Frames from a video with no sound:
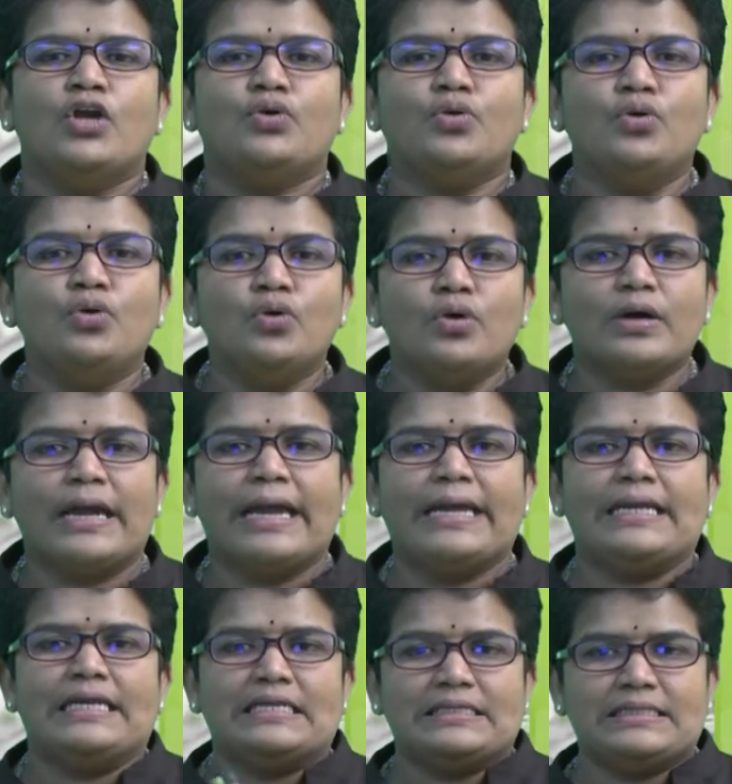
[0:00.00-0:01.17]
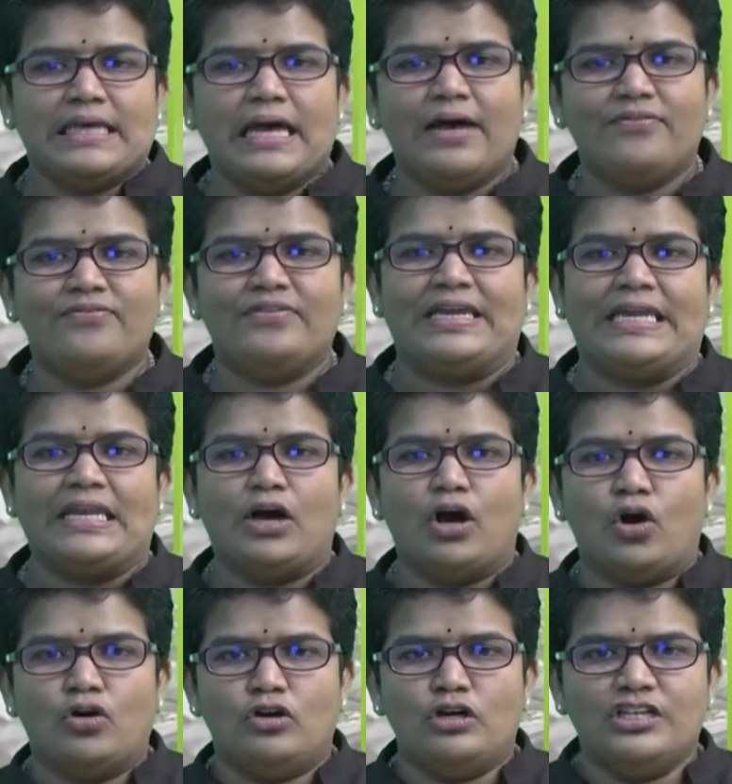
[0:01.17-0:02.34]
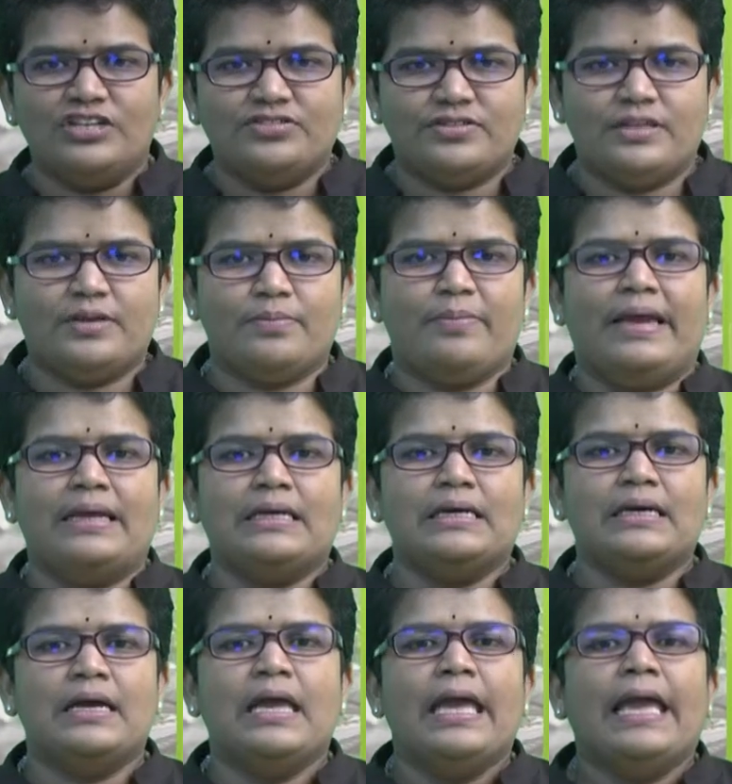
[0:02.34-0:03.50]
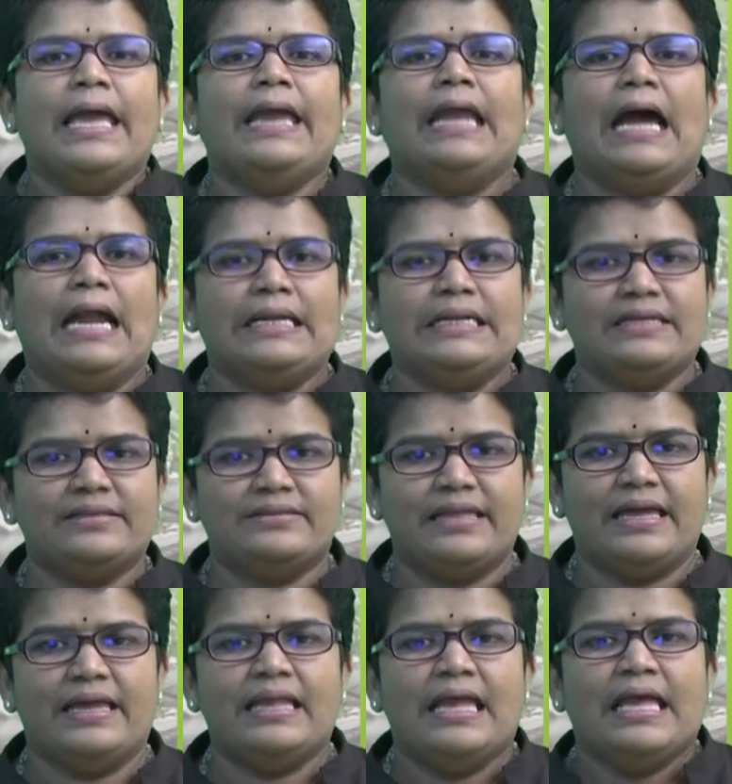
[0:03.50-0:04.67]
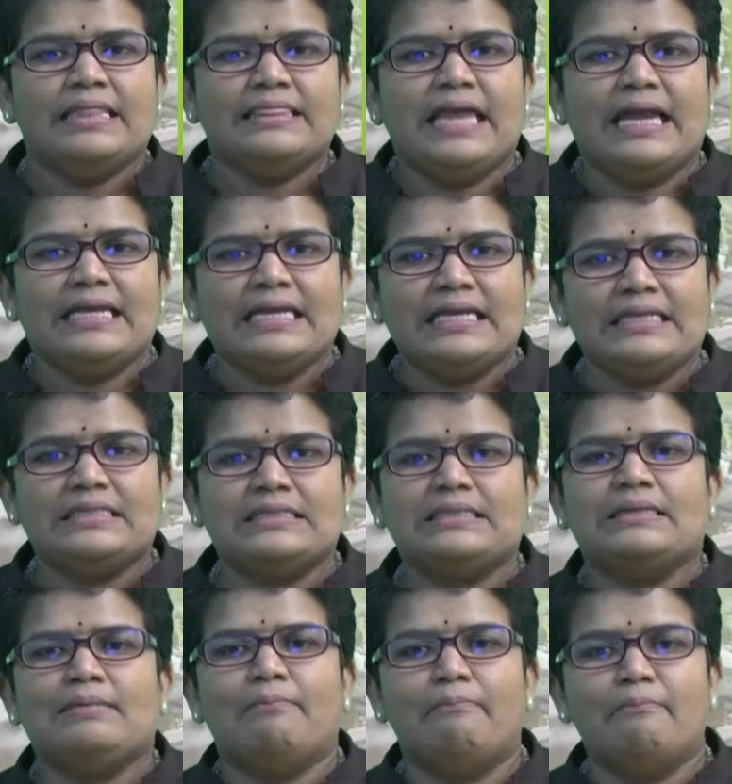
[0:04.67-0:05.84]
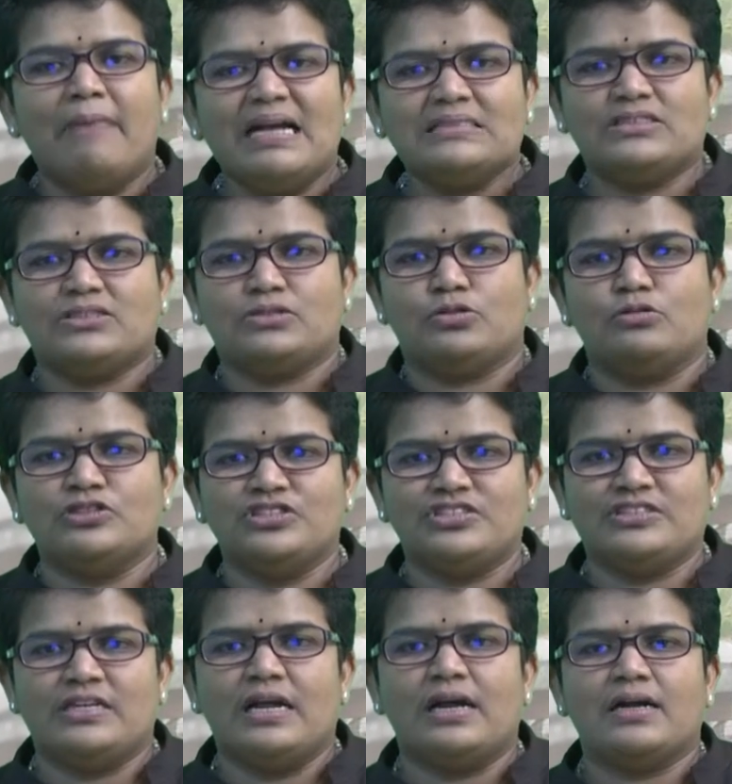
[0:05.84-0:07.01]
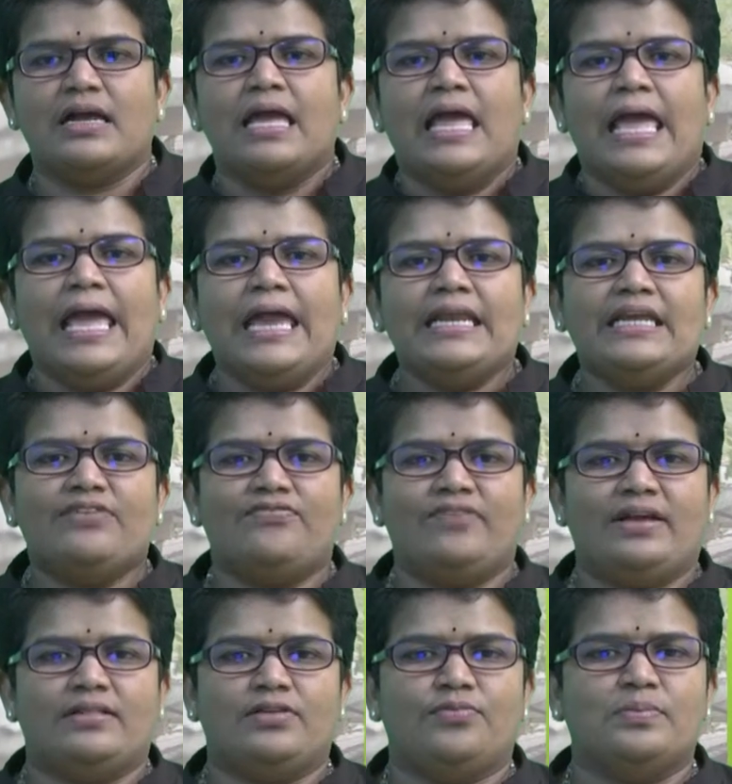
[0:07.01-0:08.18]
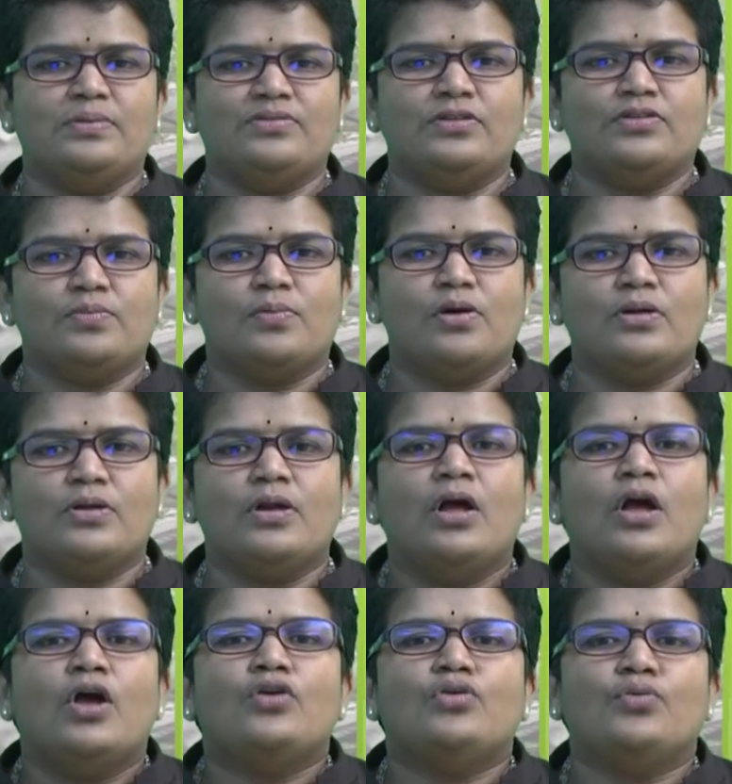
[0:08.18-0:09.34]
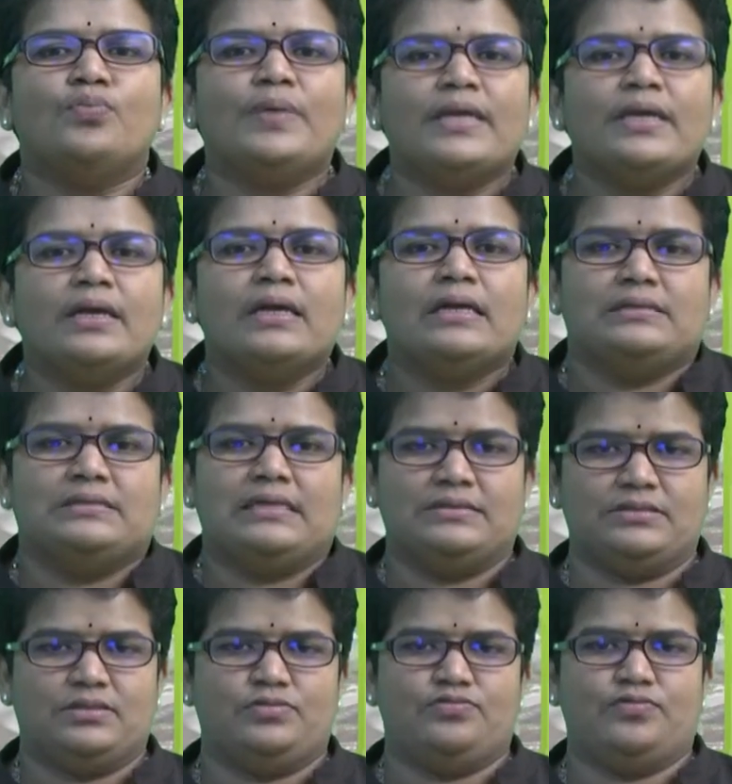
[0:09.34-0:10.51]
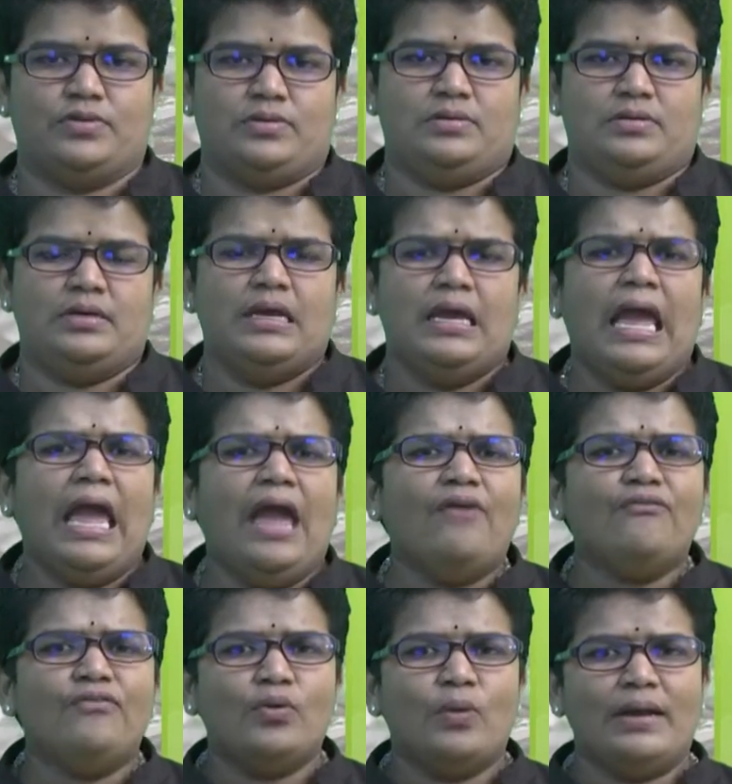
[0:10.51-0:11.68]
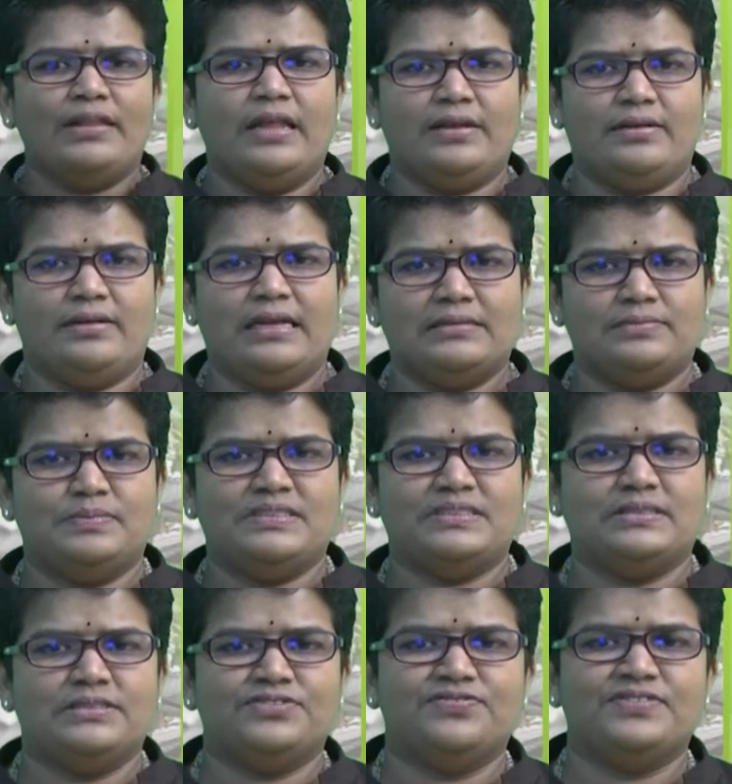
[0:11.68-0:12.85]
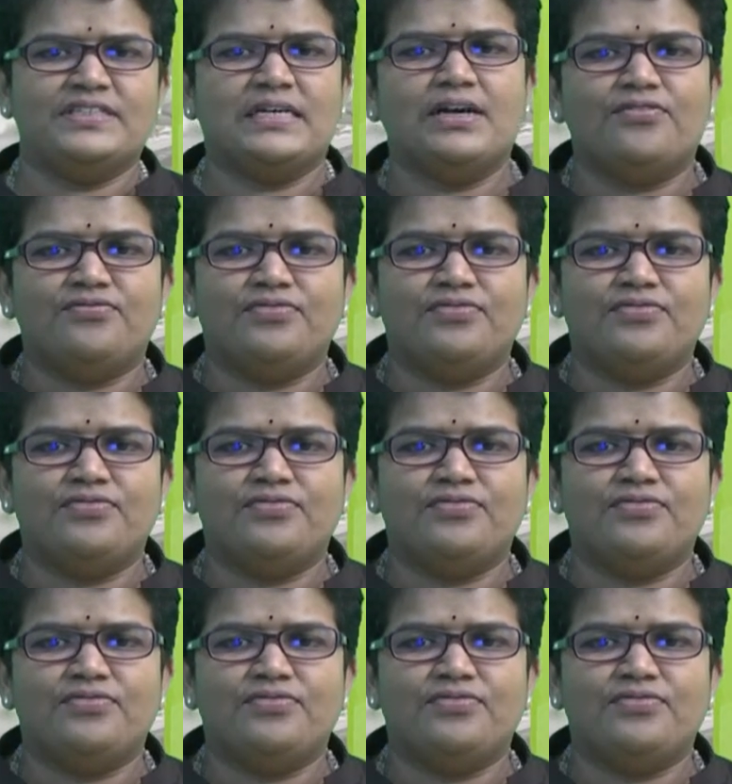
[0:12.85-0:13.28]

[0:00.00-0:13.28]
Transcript: to look at itself in a holistic manner and understand that it must construct an effective business model to be successful. Everyone that does business with her